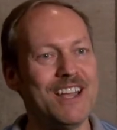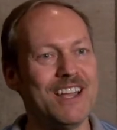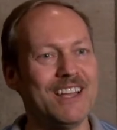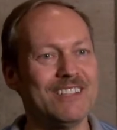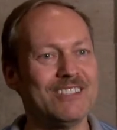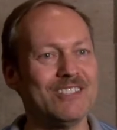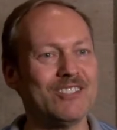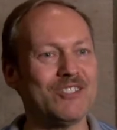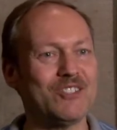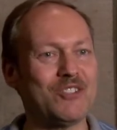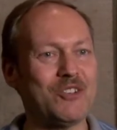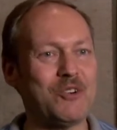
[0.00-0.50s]

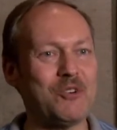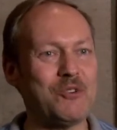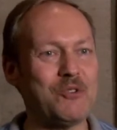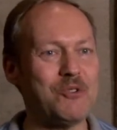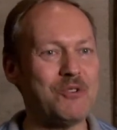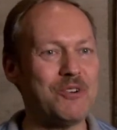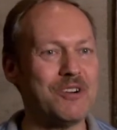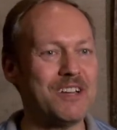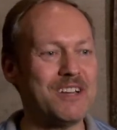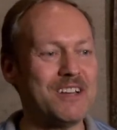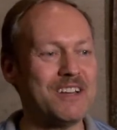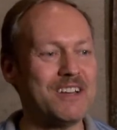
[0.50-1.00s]
And
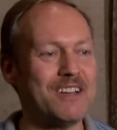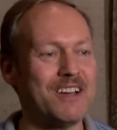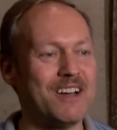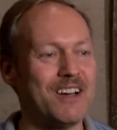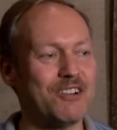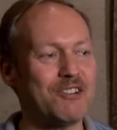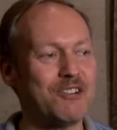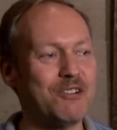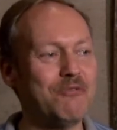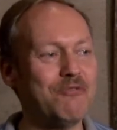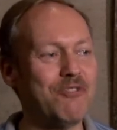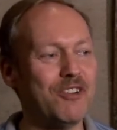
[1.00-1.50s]
so
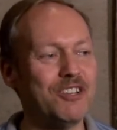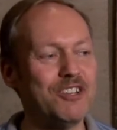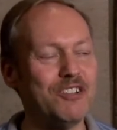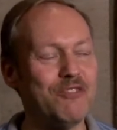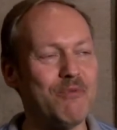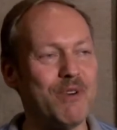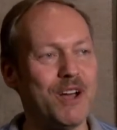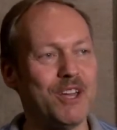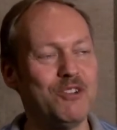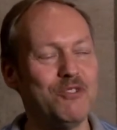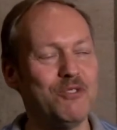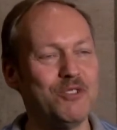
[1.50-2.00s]
a good friend
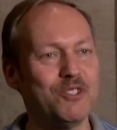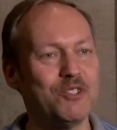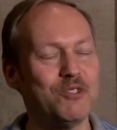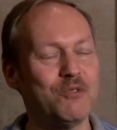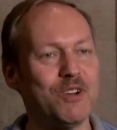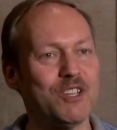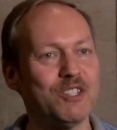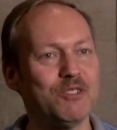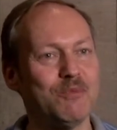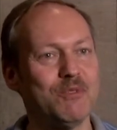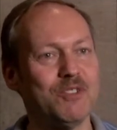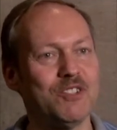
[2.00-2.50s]
of mine who is a
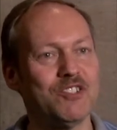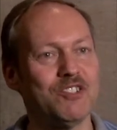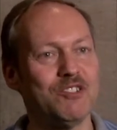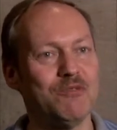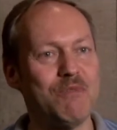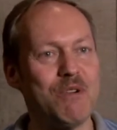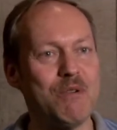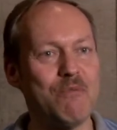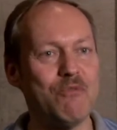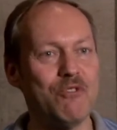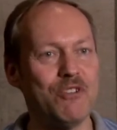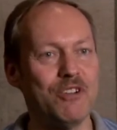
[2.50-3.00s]
Westminster
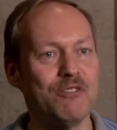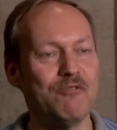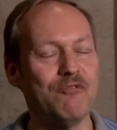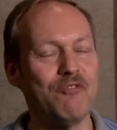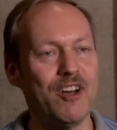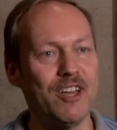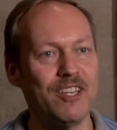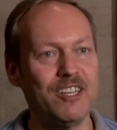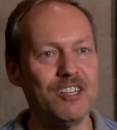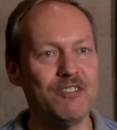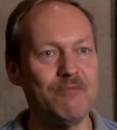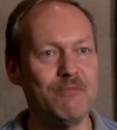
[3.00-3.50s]
member
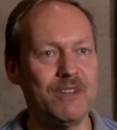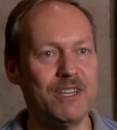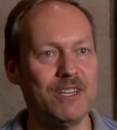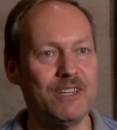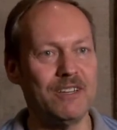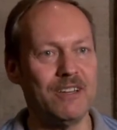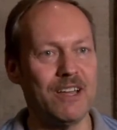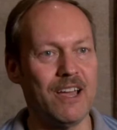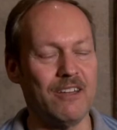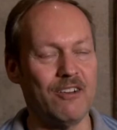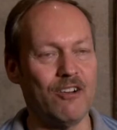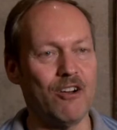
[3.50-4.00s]
invited
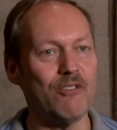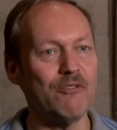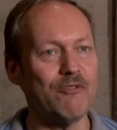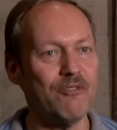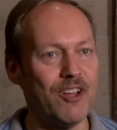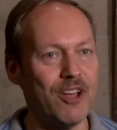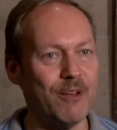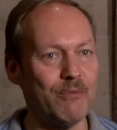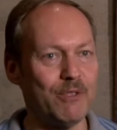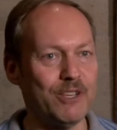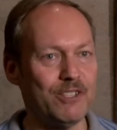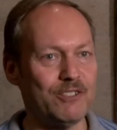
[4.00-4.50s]
me and our
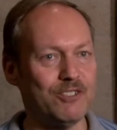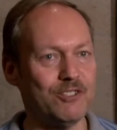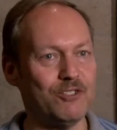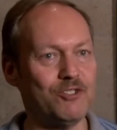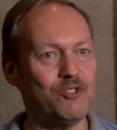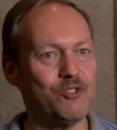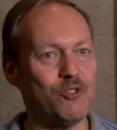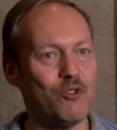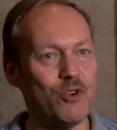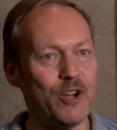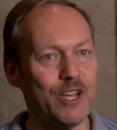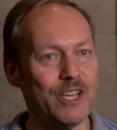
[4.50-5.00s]
family to
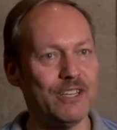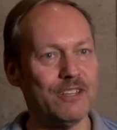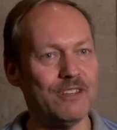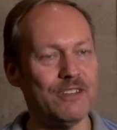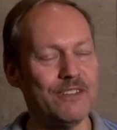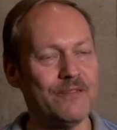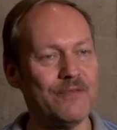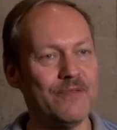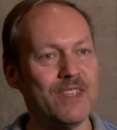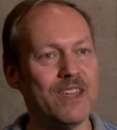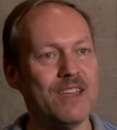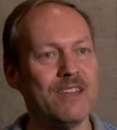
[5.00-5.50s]

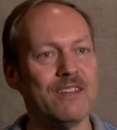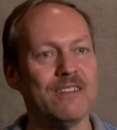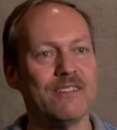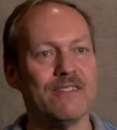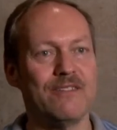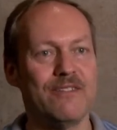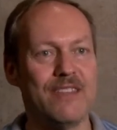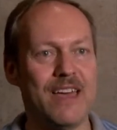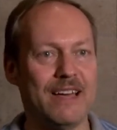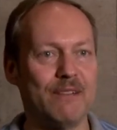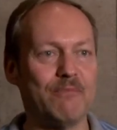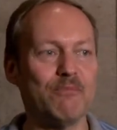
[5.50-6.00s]
join
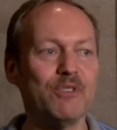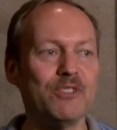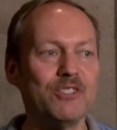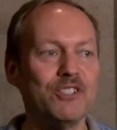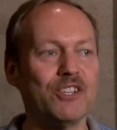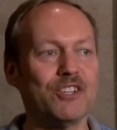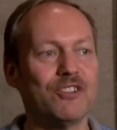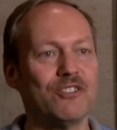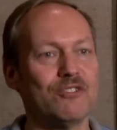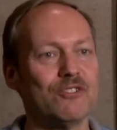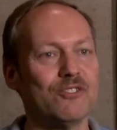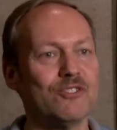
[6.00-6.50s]
that
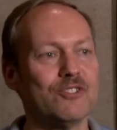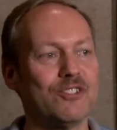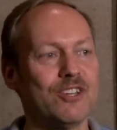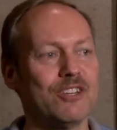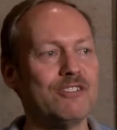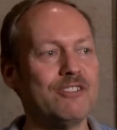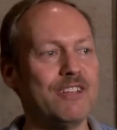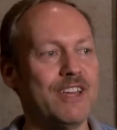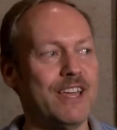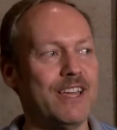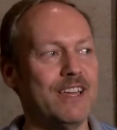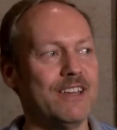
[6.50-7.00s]
particular
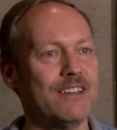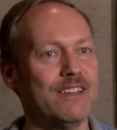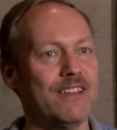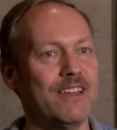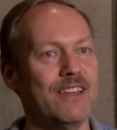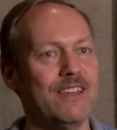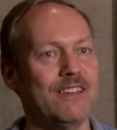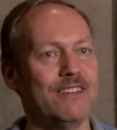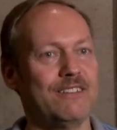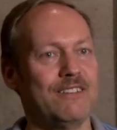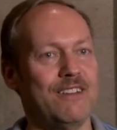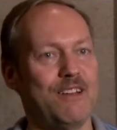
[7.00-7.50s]
Sunday.
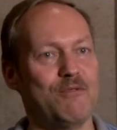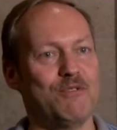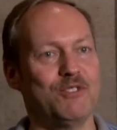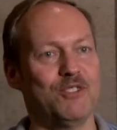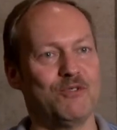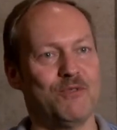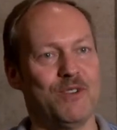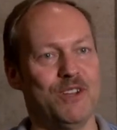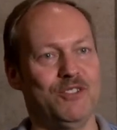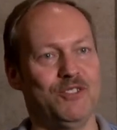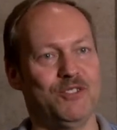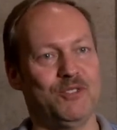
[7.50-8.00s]
And I was
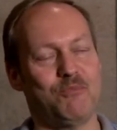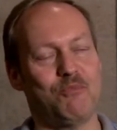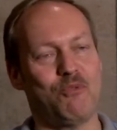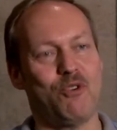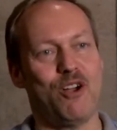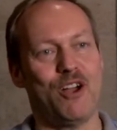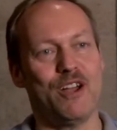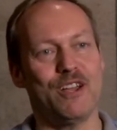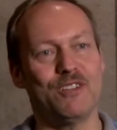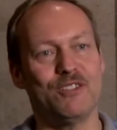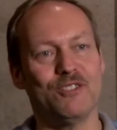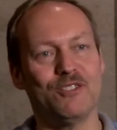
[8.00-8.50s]
quite
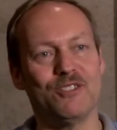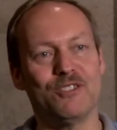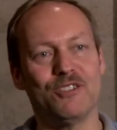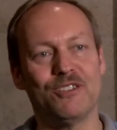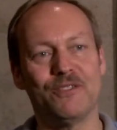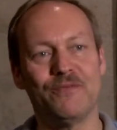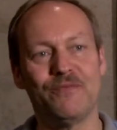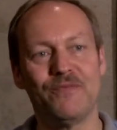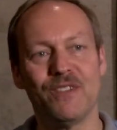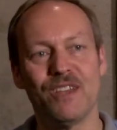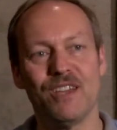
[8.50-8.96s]
surprised.